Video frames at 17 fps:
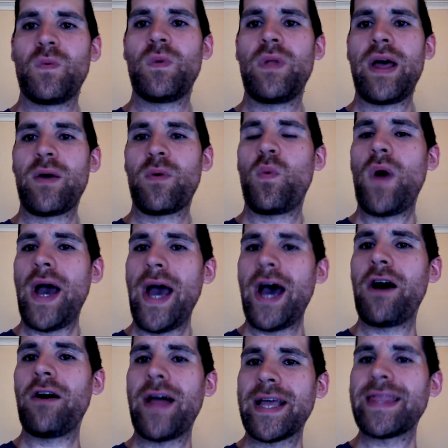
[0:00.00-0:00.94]
Like,
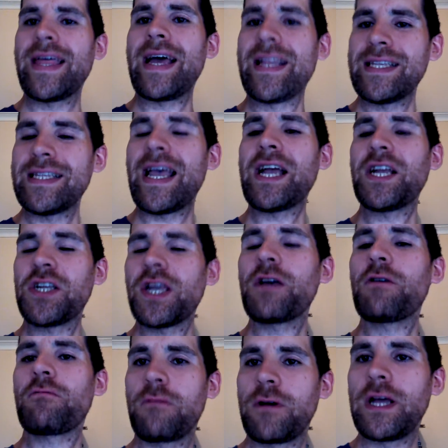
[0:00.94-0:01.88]
wow, like, that is actually
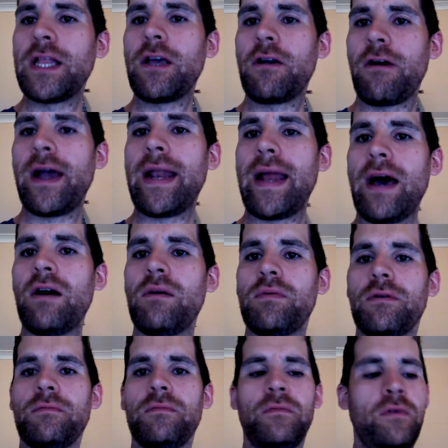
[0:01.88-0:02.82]
a really great
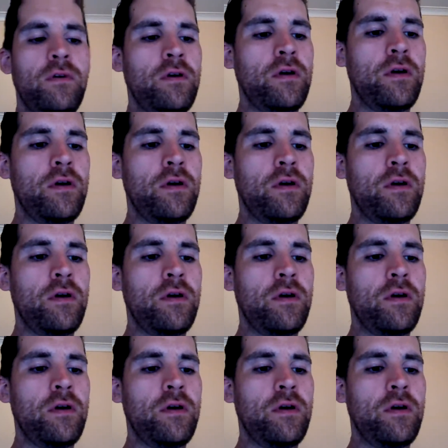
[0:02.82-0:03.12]
album.